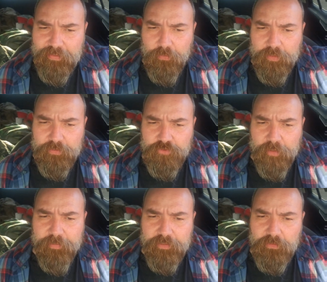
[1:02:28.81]
they were
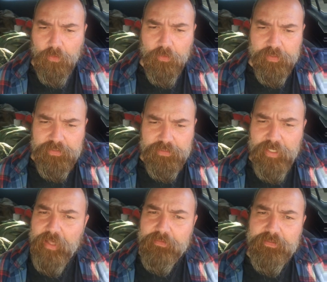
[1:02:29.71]
contributing to all these
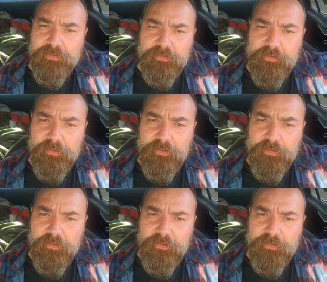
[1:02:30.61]
deaths.